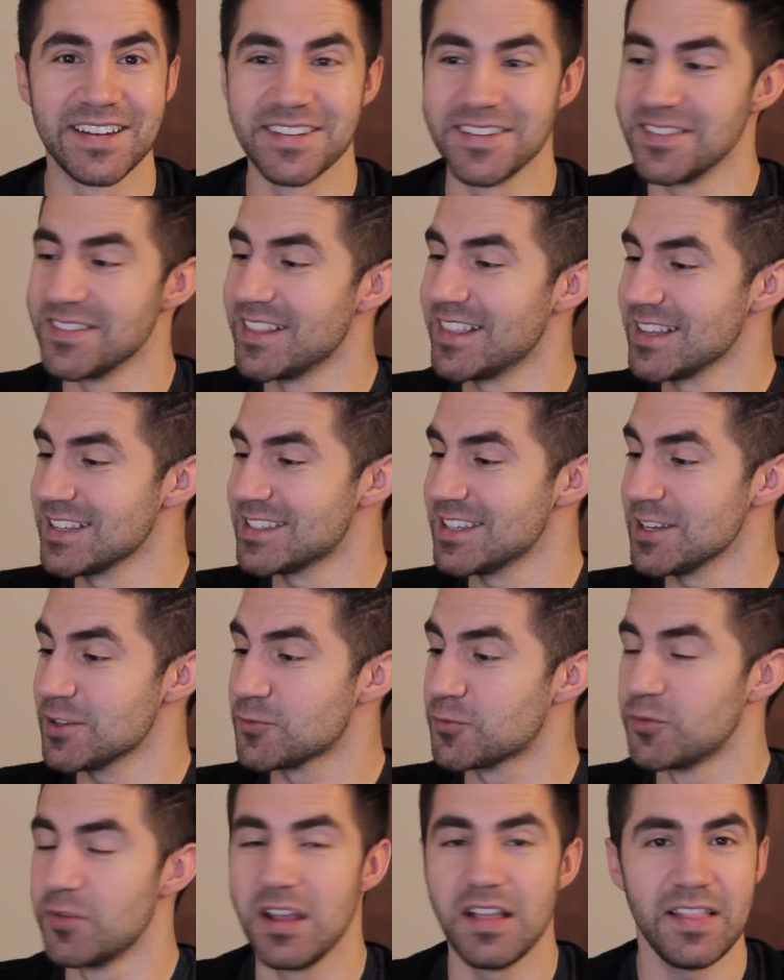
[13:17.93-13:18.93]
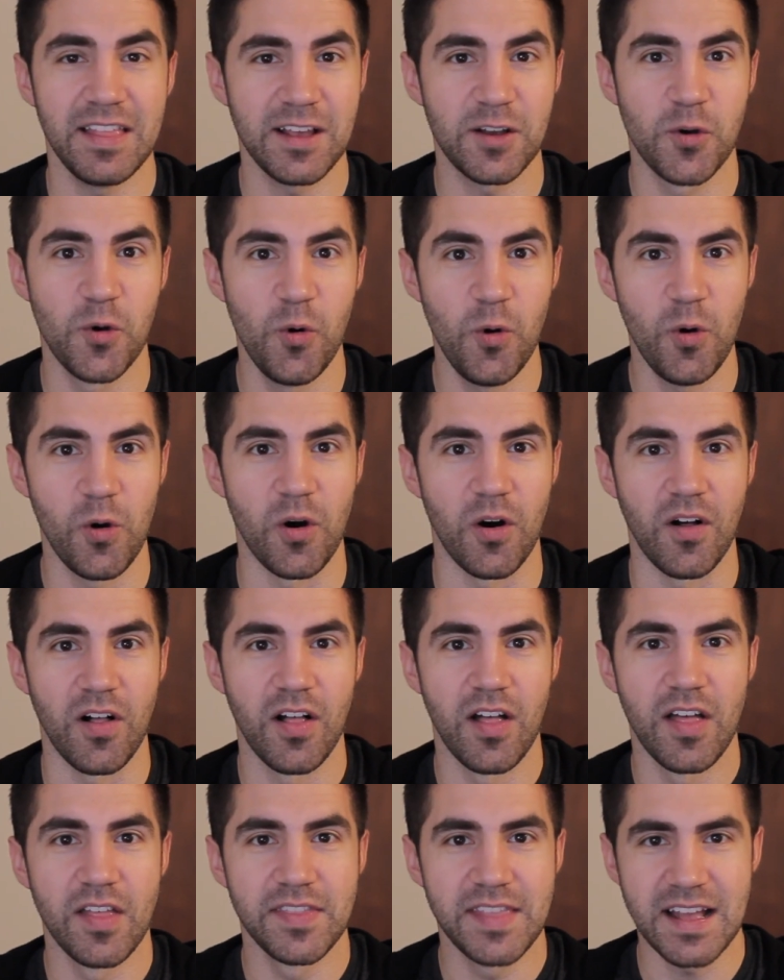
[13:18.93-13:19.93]
Dude, this is really cool.
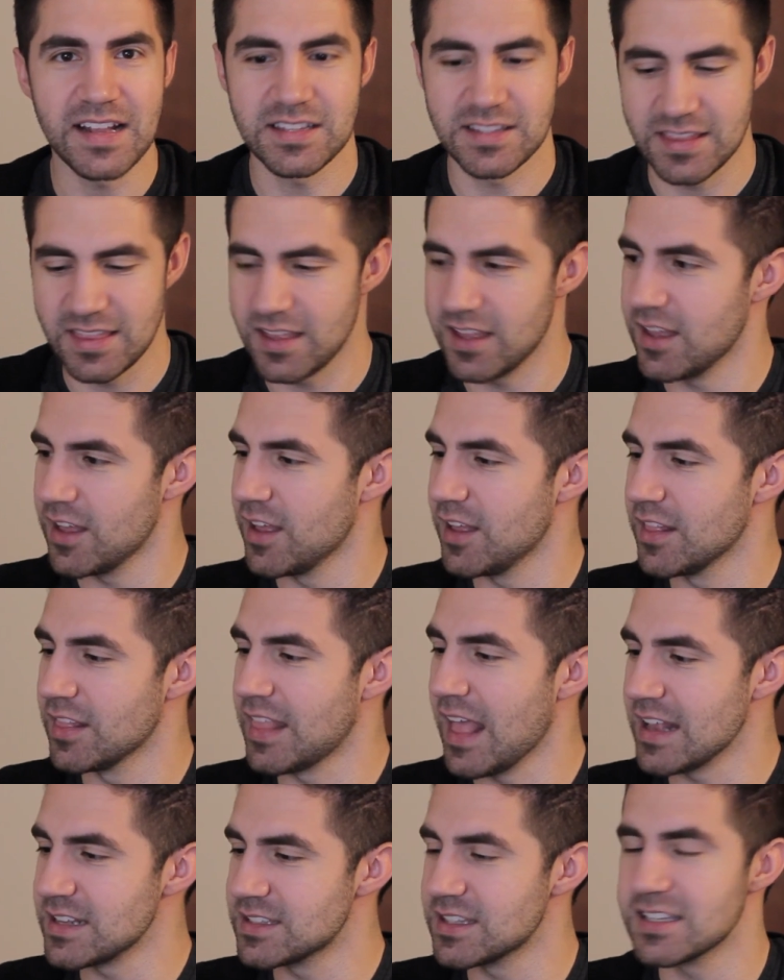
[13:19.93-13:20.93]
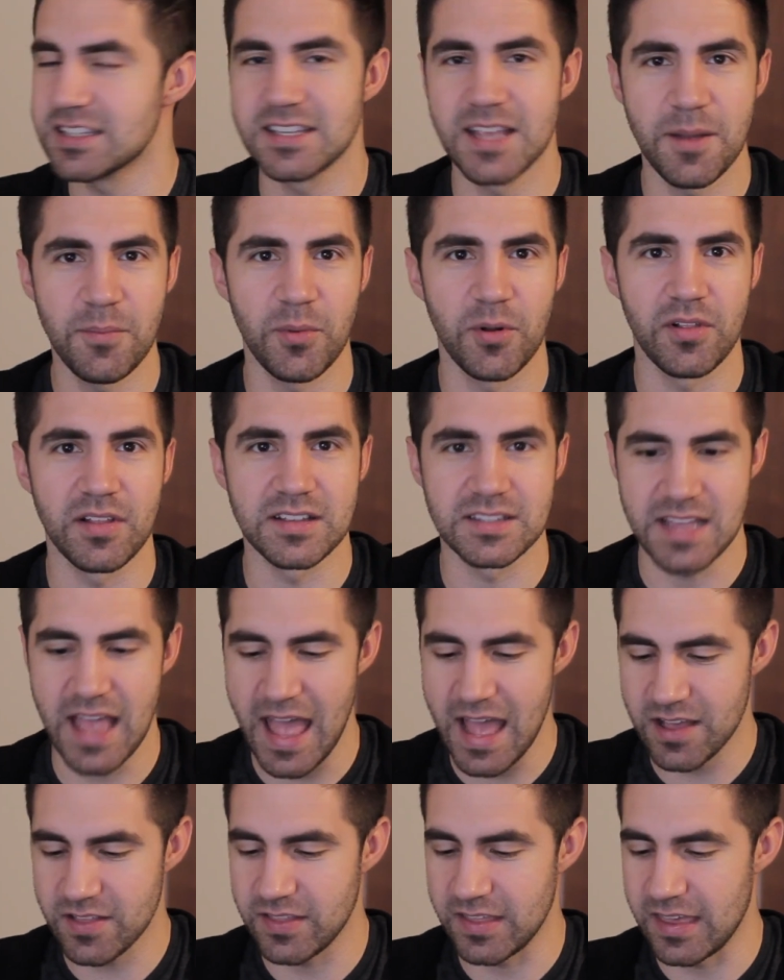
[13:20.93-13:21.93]
That's the, that's the symbol,
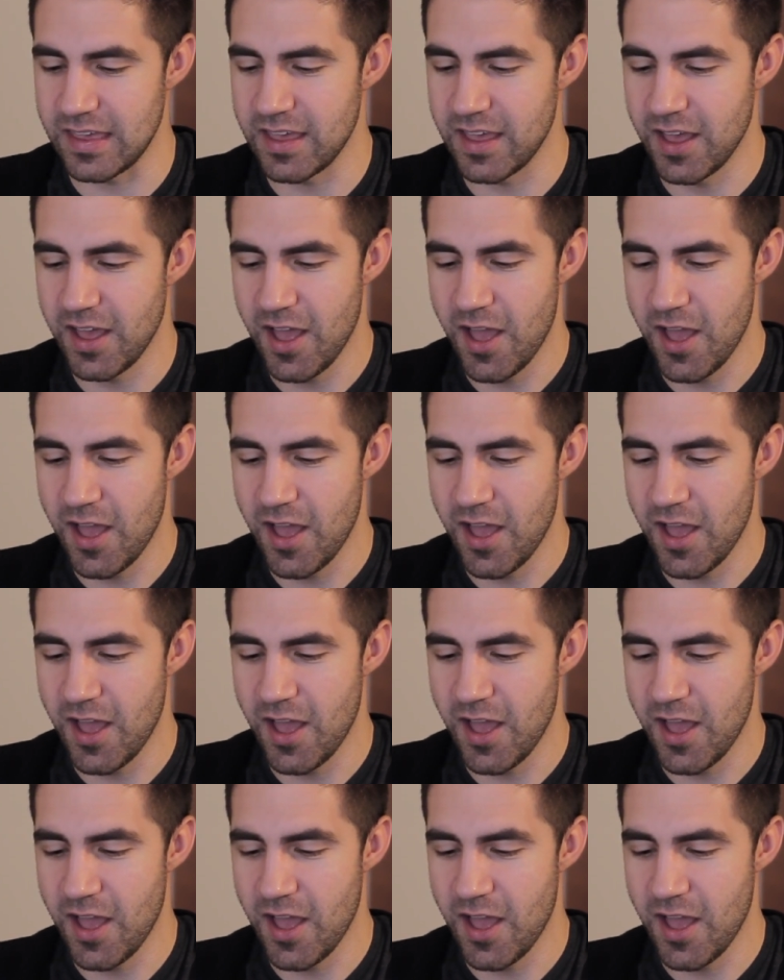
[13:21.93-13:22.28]
exactly.